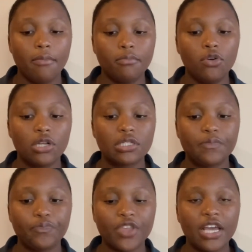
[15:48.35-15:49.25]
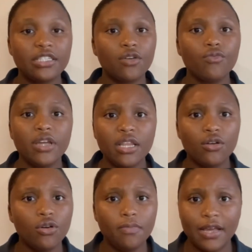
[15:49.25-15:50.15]
But it's a really
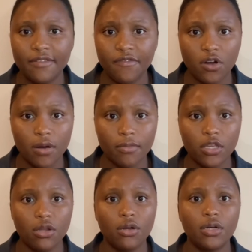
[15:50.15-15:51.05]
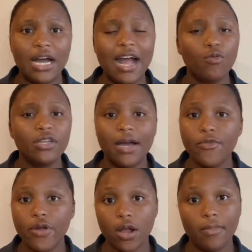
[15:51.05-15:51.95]
good platform. I would not
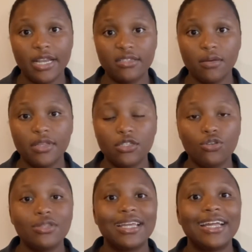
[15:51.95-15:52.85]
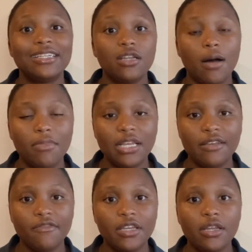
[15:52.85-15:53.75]
be recommending something to you that I did not
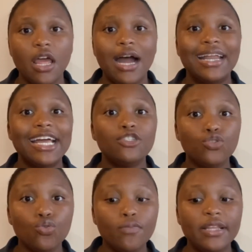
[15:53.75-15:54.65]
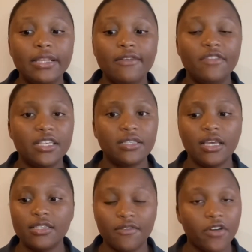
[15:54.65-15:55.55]
believe in, and I do believe this
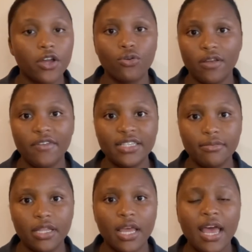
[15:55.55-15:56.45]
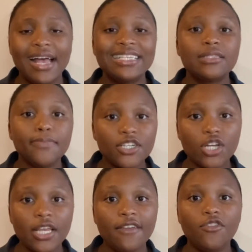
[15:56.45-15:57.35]
is a very good investment,
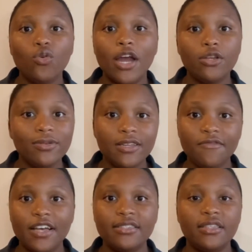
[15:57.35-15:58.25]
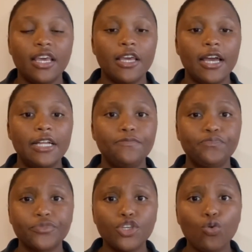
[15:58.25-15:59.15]
especially if you are new to investing and
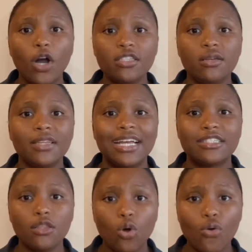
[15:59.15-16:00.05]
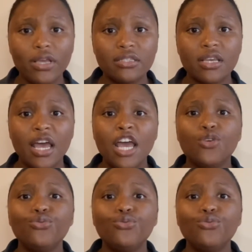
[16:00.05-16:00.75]
you want something that's low risk. You